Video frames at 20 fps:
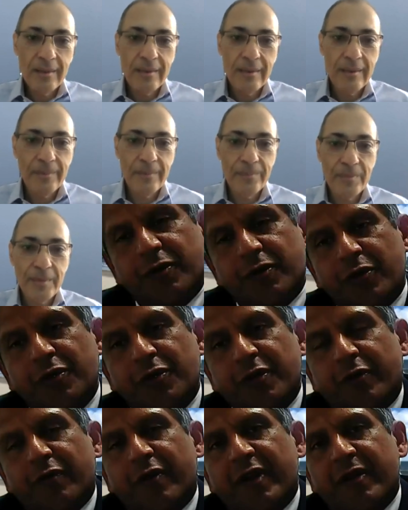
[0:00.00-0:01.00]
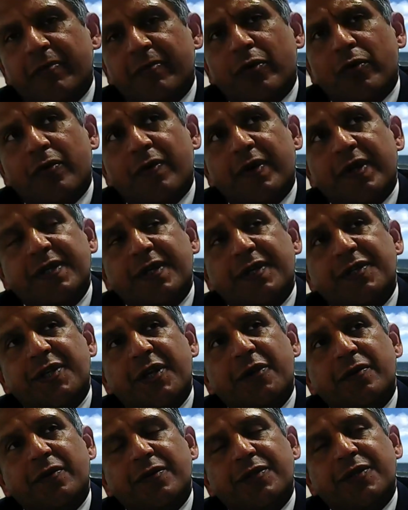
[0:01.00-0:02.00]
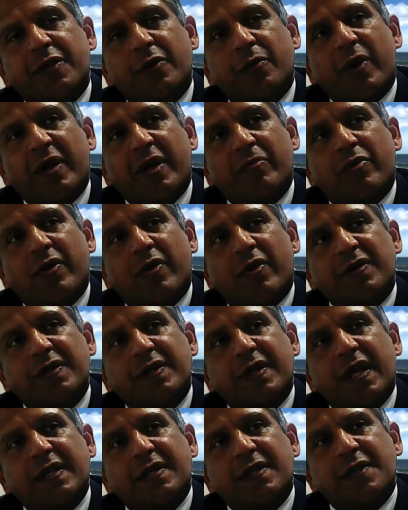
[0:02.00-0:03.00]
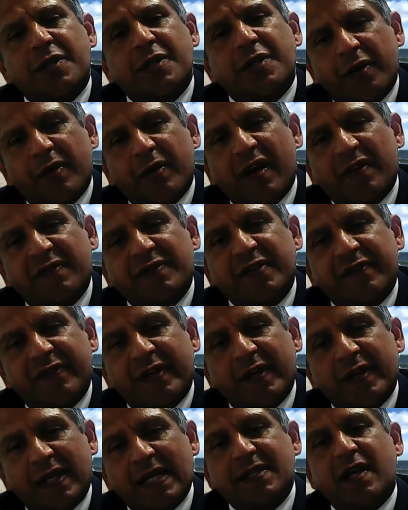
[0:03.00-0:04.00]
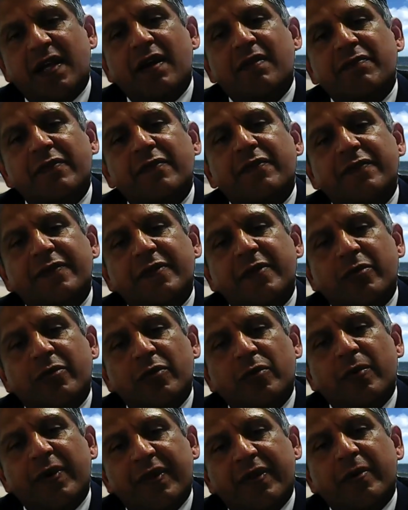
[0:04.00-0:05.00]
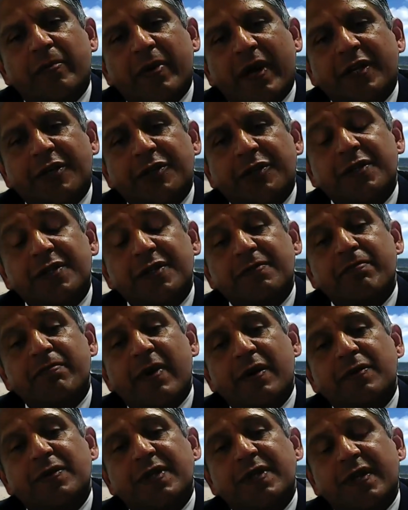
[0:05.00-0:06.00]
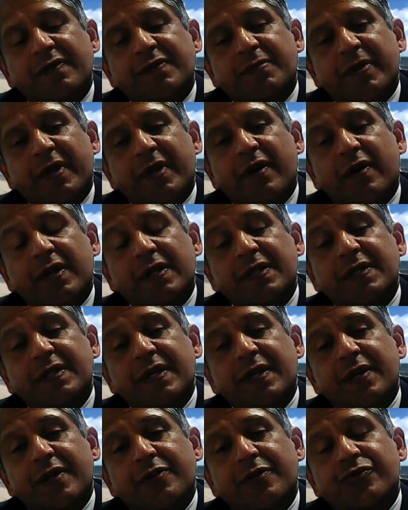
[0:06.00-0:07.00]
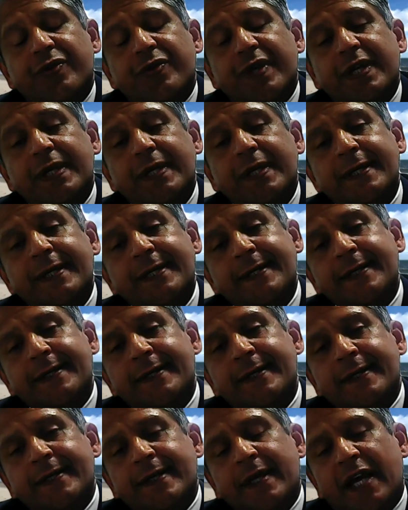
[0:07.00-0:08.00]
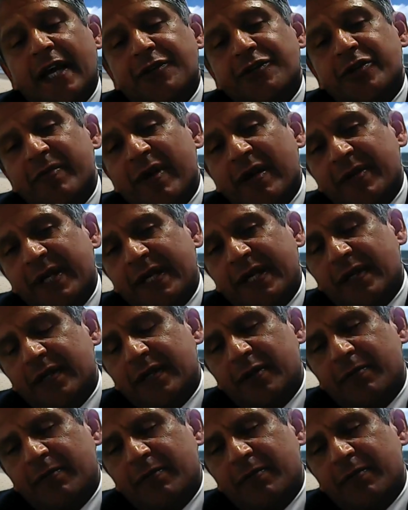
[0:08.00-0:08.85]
Couldn't agree more. It's a two-way process, and you have to feel as comfortable with the patient's motives behind surgery. Hesham, you